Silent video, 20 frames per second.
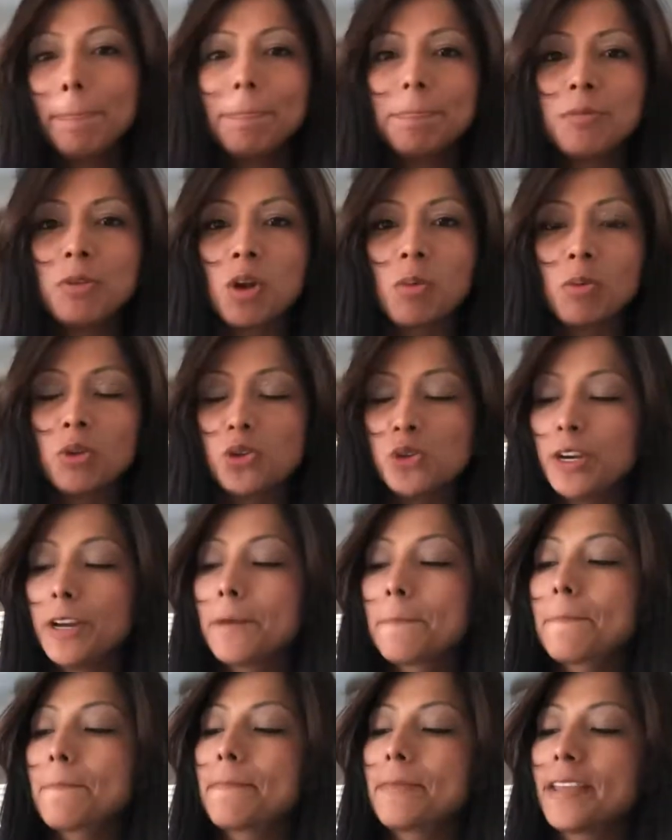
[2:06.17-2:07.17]
normal
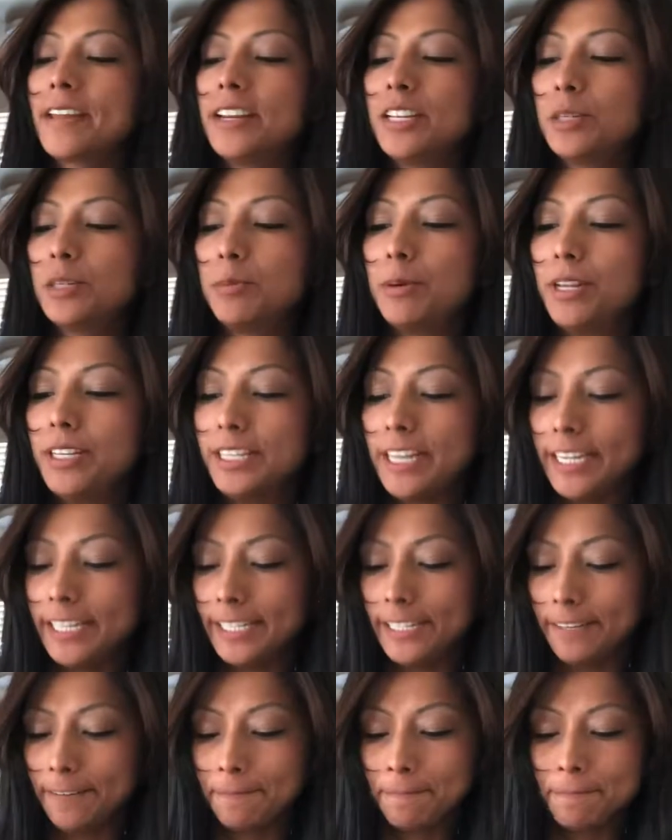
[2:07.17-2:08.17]
drink, and it's pretty
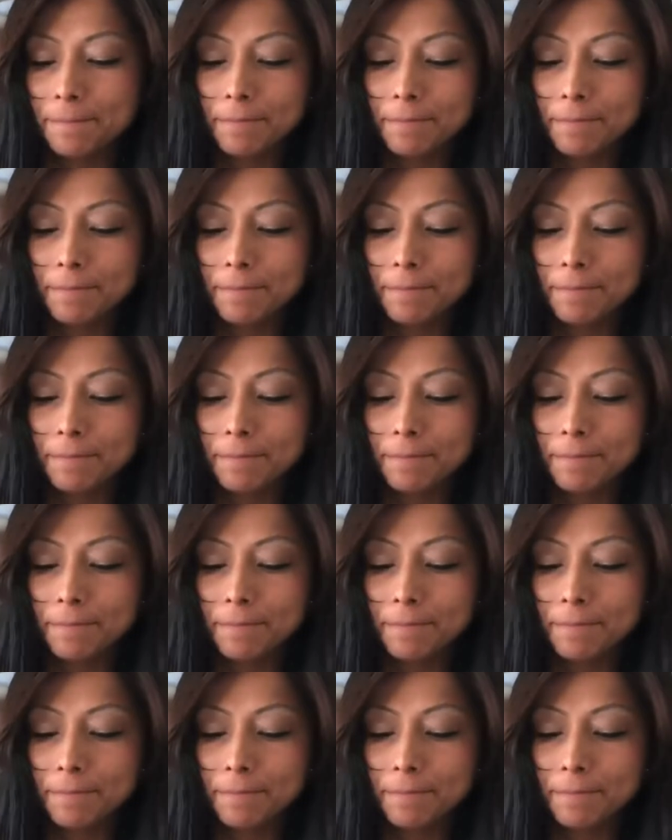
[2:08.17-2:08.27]
tasty.